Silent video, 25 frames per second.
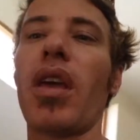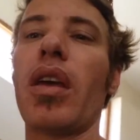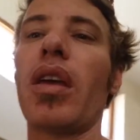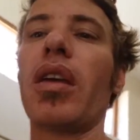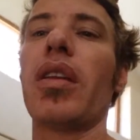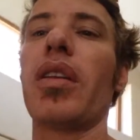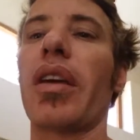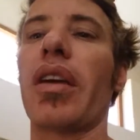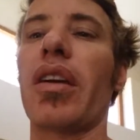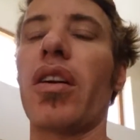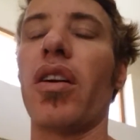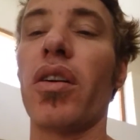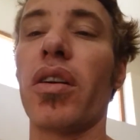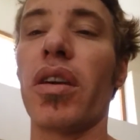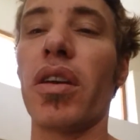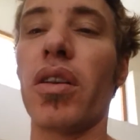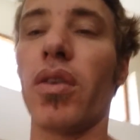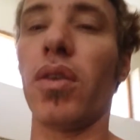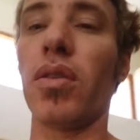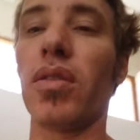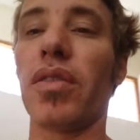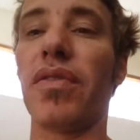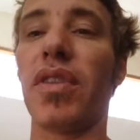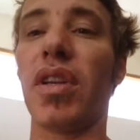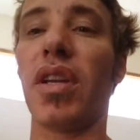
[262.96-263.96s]
And I can't get
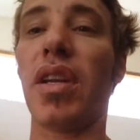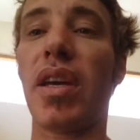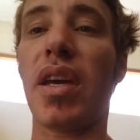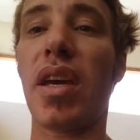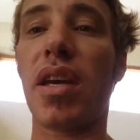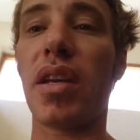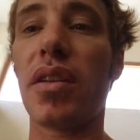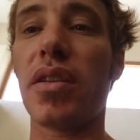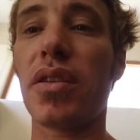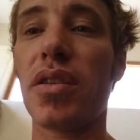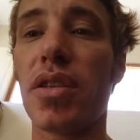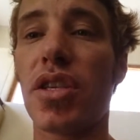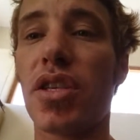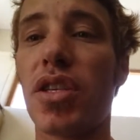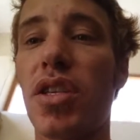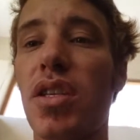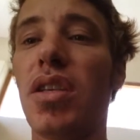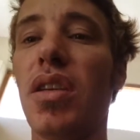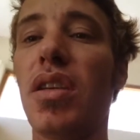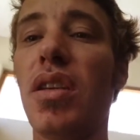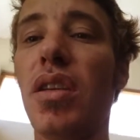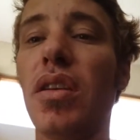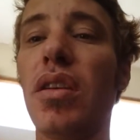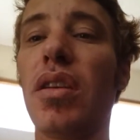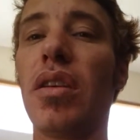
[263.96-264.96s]
hold of Liliana.
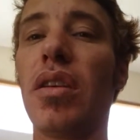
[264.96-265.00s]
She